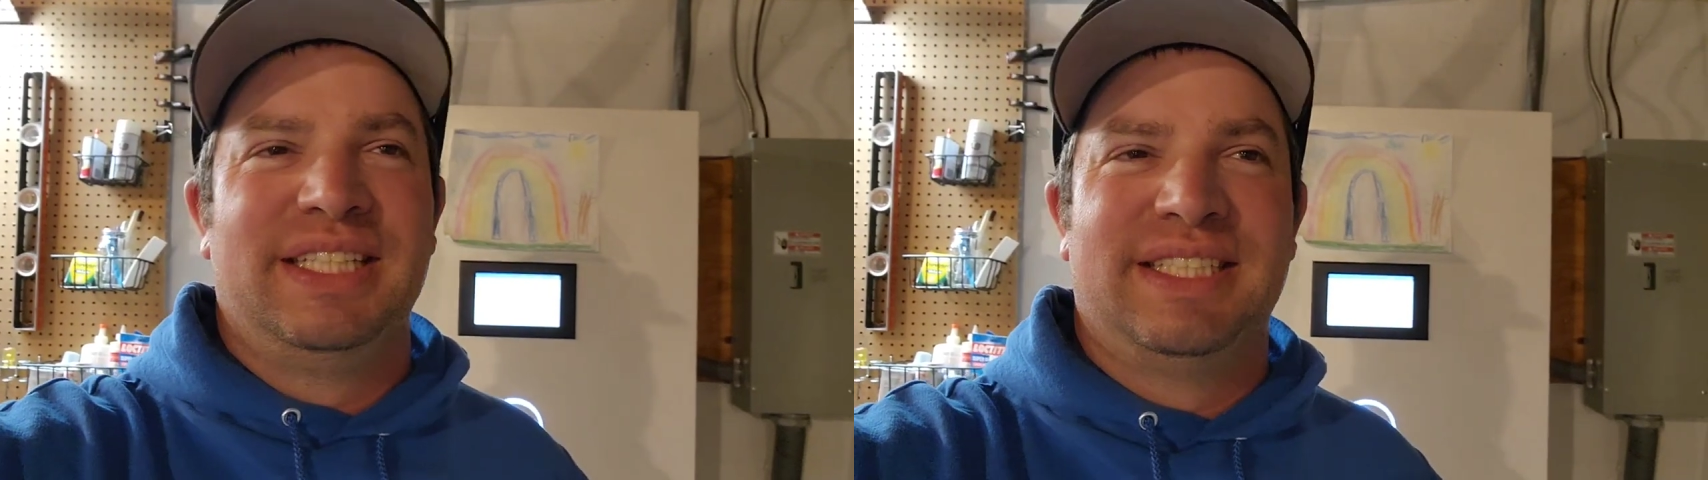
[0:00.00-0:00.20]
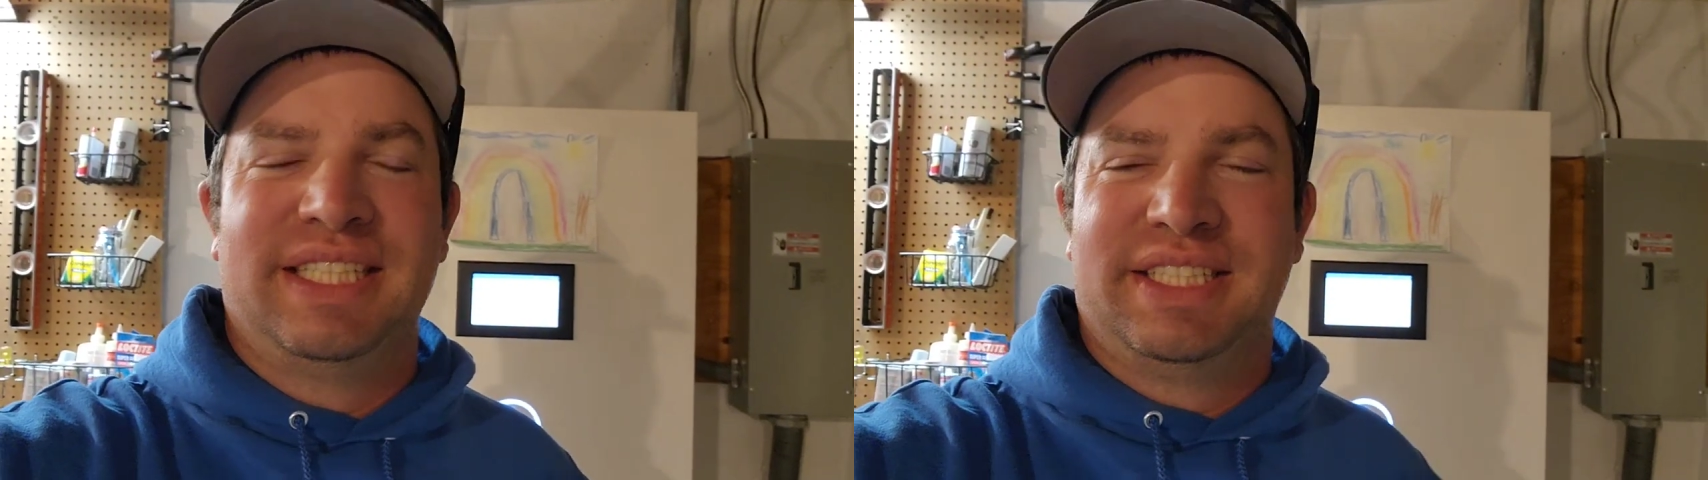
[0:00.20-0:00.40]

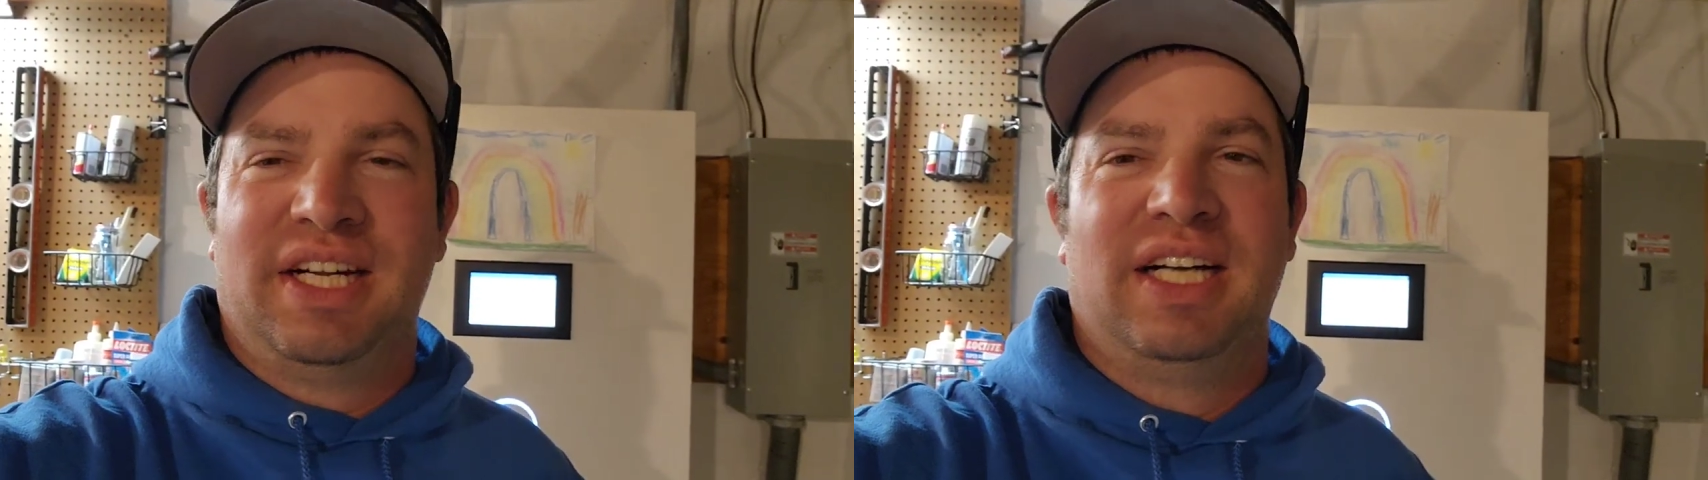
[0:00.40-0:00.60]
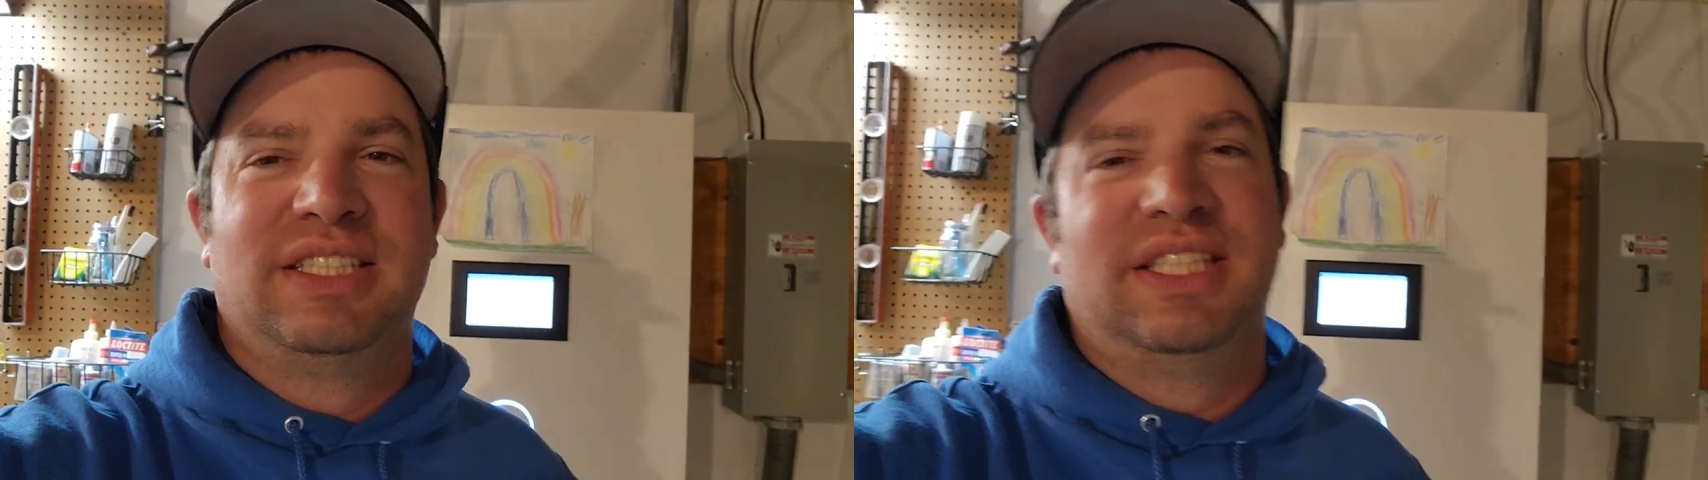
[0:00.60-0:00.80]
these things
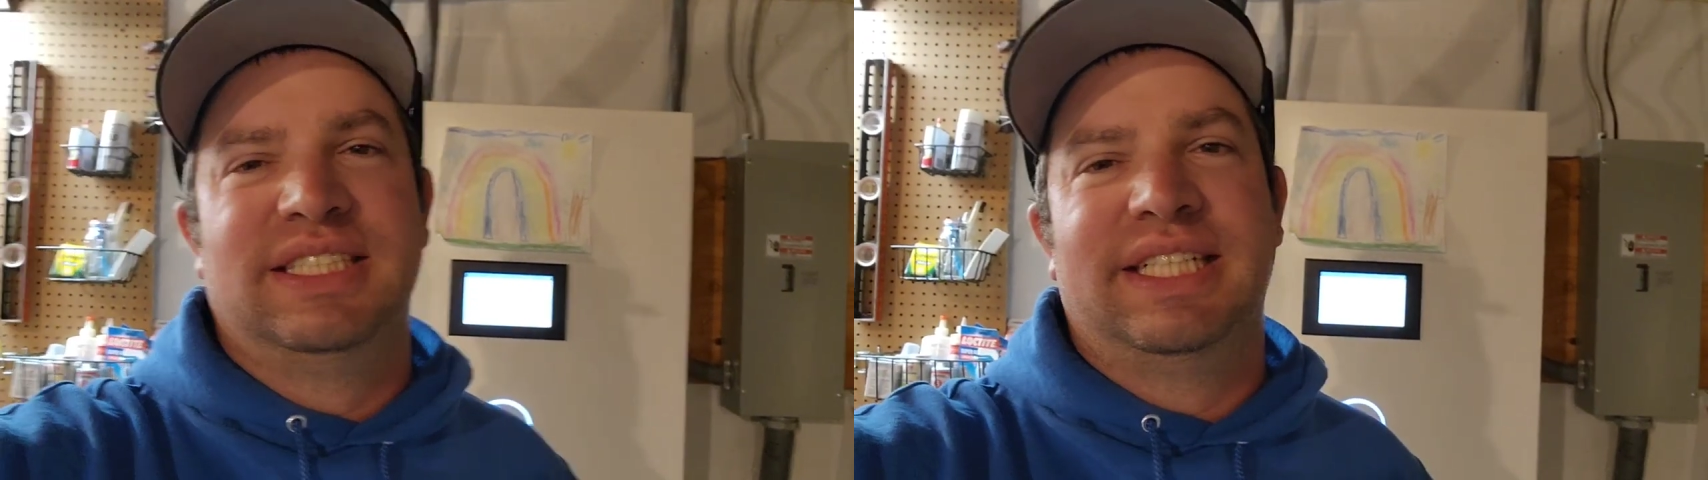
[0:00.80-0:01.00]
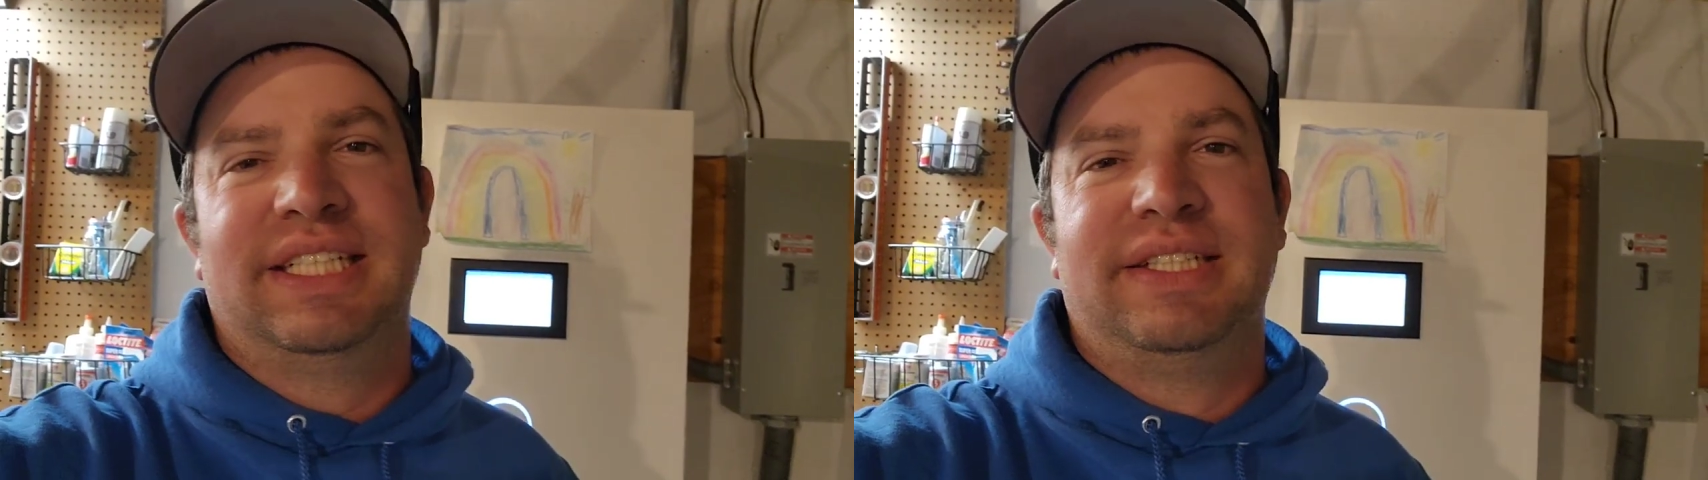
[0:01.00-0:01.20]

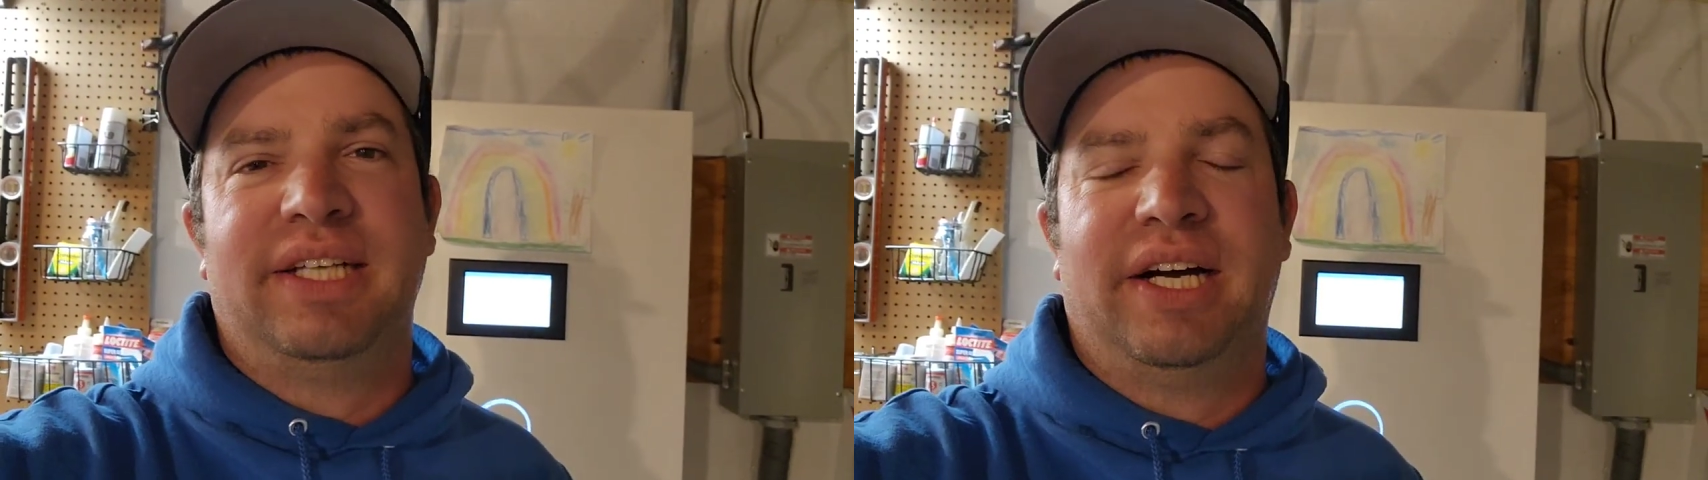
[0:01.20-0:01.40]
constantly.